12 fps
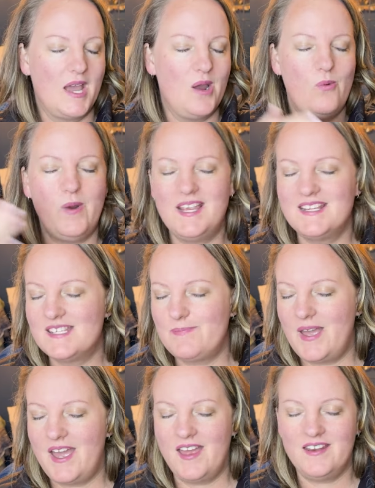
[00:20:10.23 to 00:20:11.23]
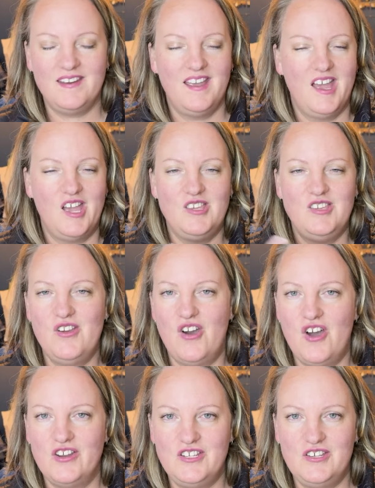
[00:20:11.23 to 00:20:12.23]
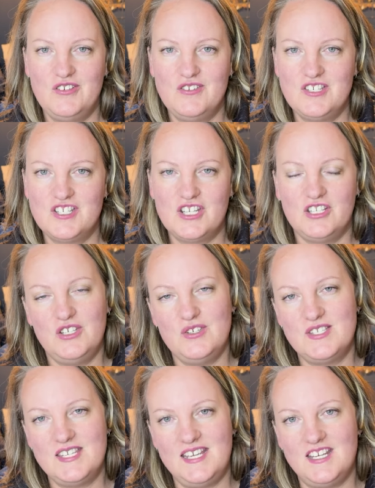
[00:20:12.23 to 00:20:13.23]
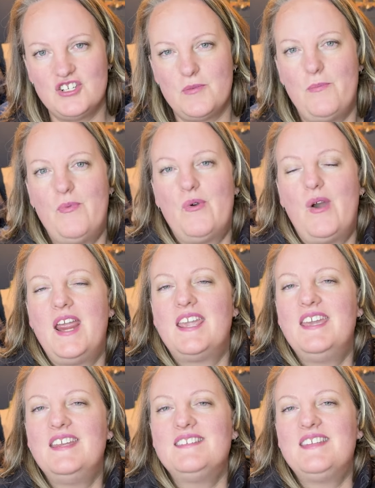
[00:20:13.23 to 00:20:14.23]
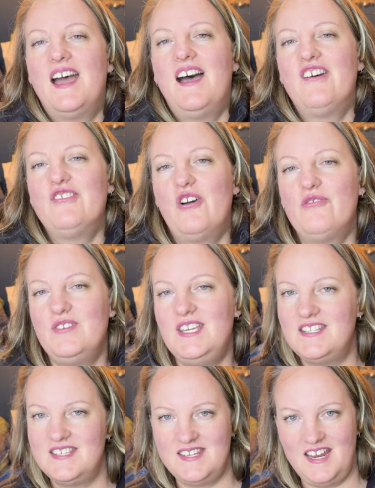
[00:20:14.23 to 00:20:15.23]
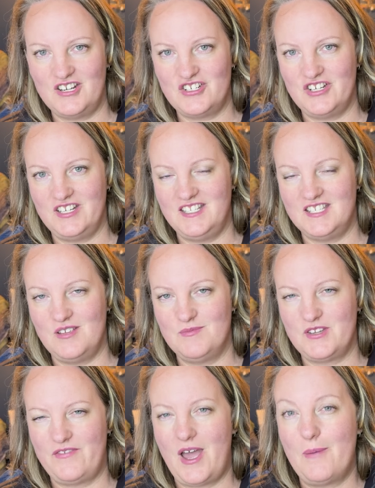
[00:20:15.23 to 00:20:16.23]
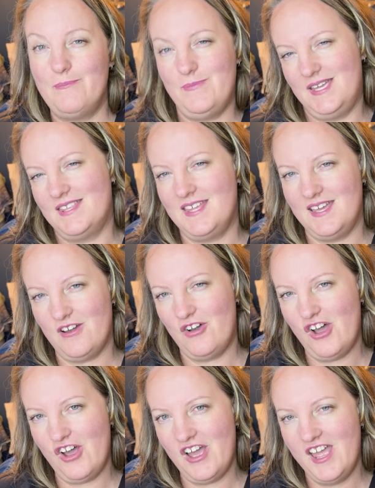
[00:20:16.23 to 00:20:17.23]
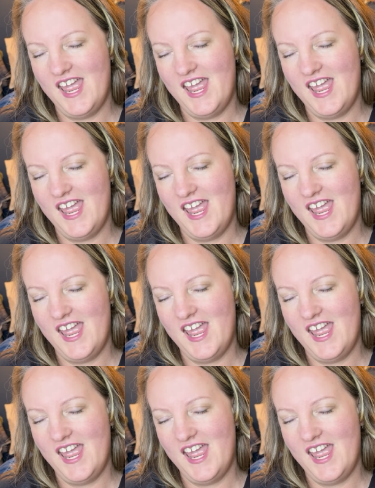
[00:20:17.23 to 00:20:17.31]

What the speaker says: wingspan, yarn usage, breaking down of each section in terms of how big they are.